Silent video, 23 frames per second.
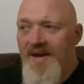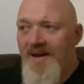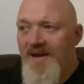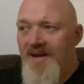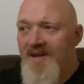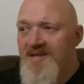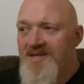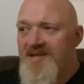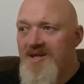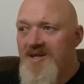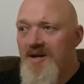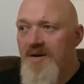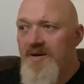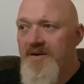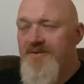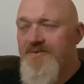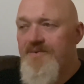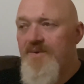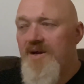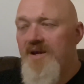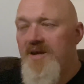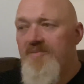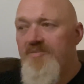And so
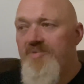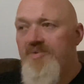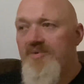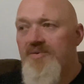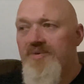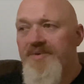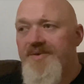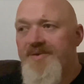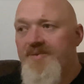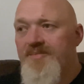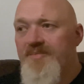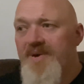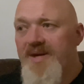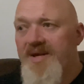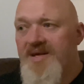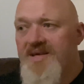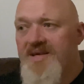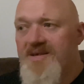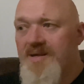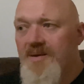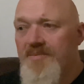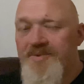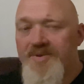it's really important to me
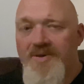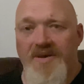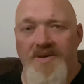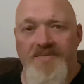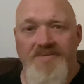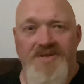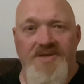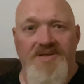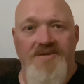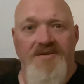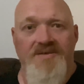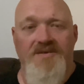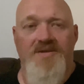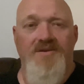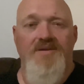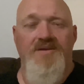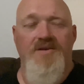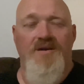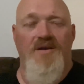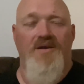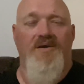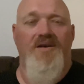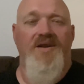sometimes to
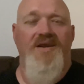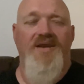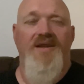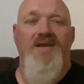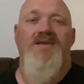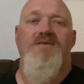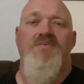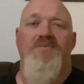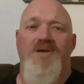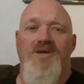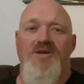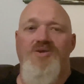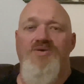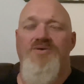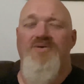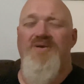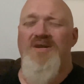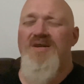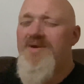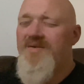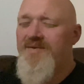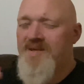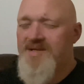know I need to make sure,
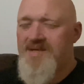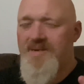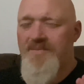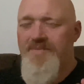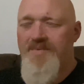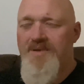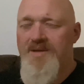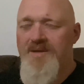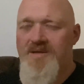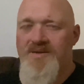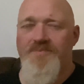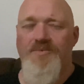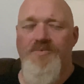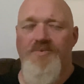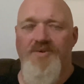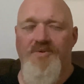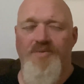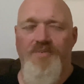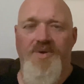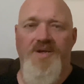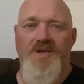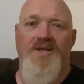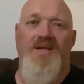even if it's something small,
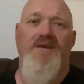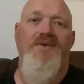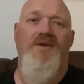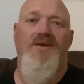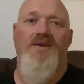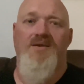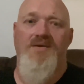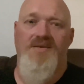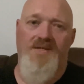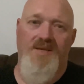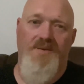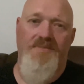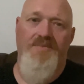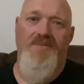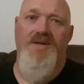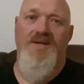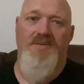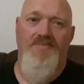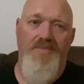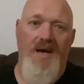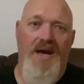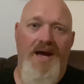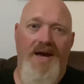that we're giving
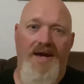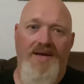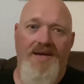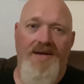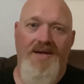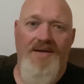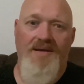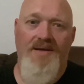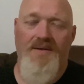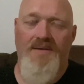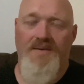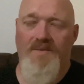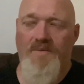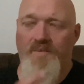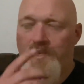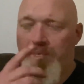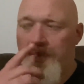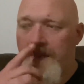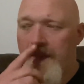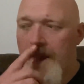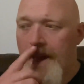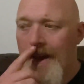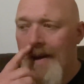something back
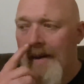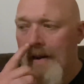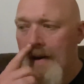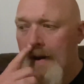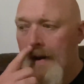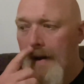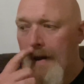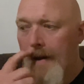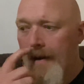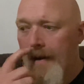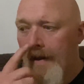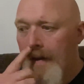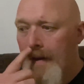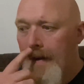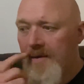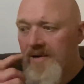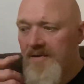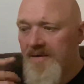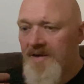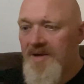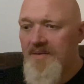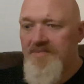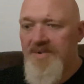that
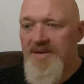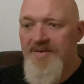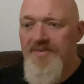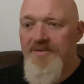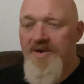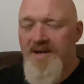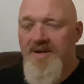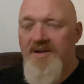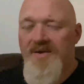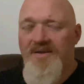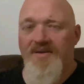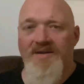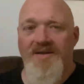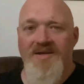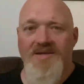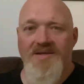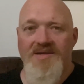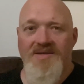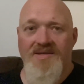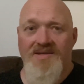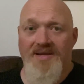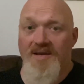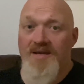can be
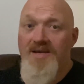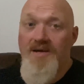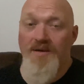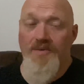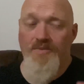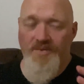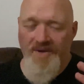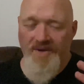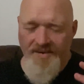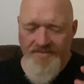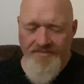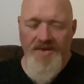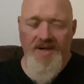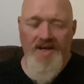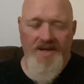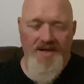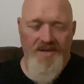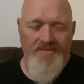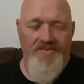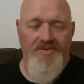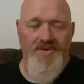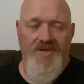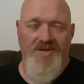recognised to say, you know, we
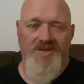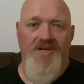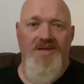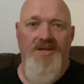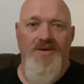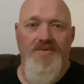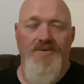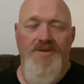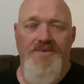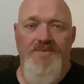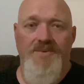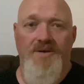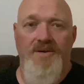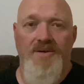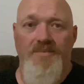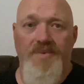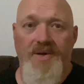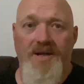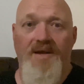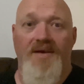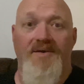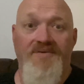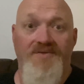really appreciate you as well,
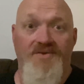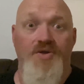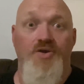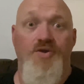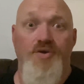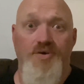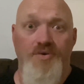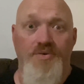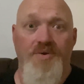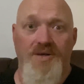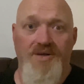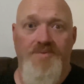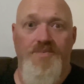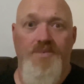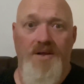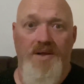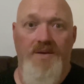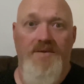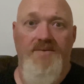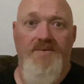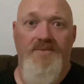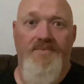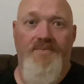we love you as
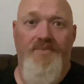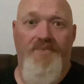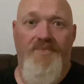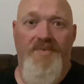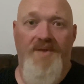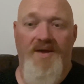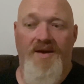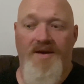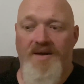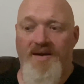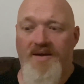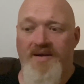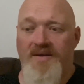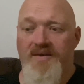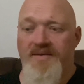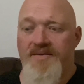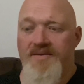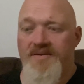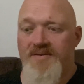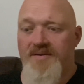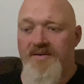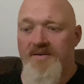well. And